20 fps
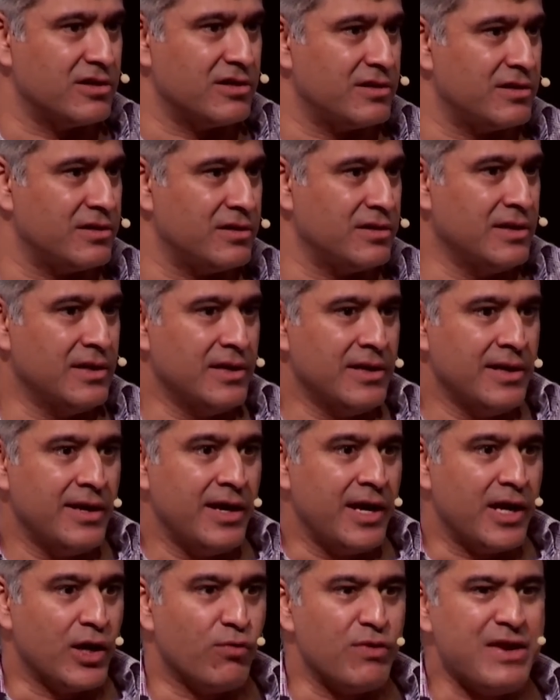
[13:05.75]

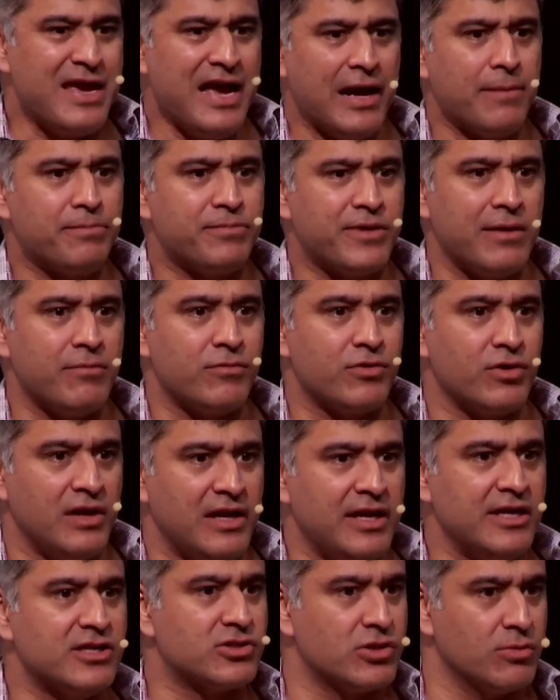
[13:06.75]
And we helped them
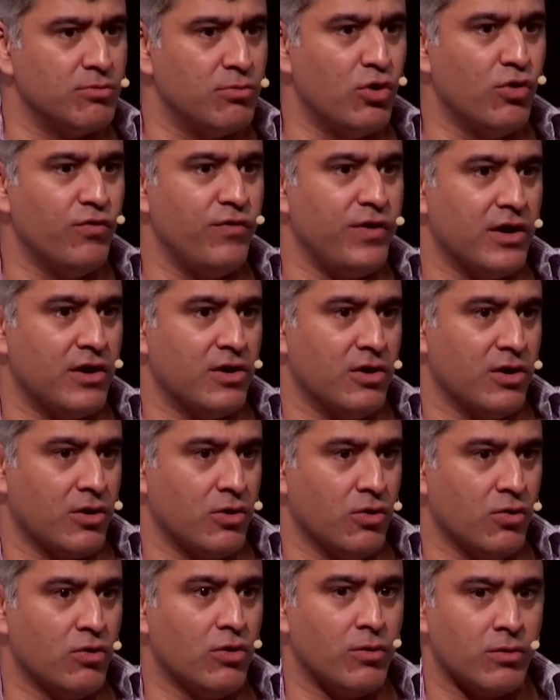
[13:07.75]
release the movie on a
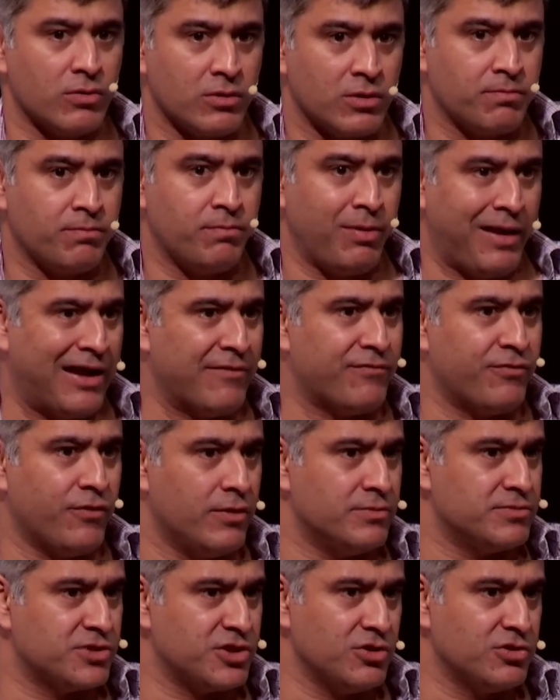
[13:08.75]
Google
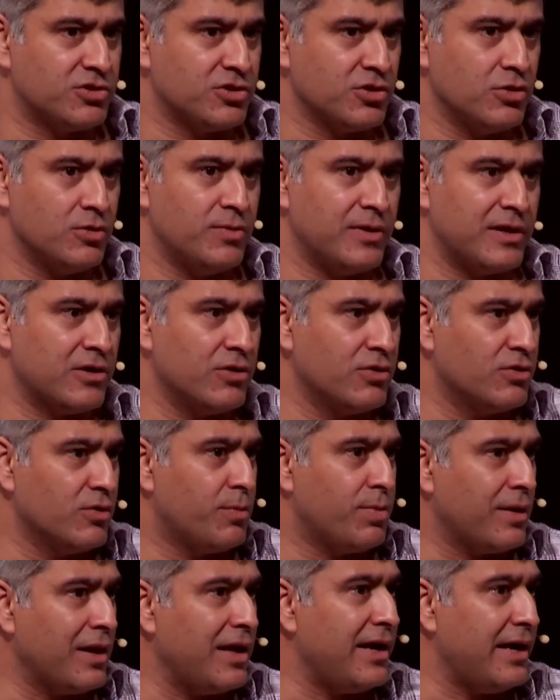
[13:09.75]
platforms, YouTube and Google
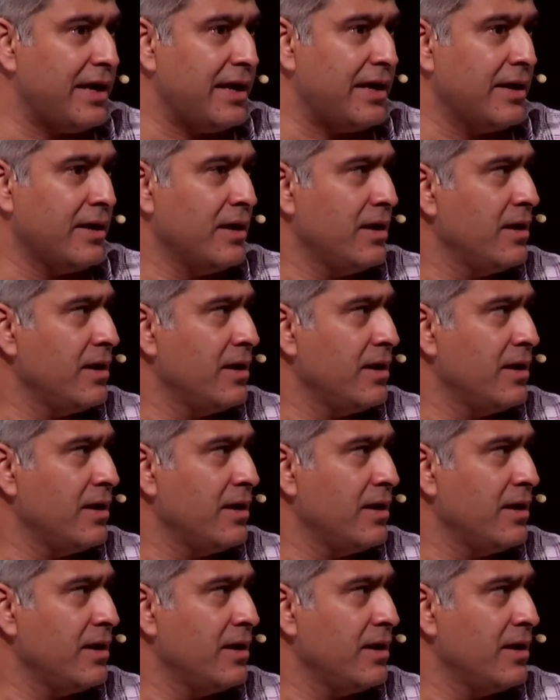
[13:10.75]
Play,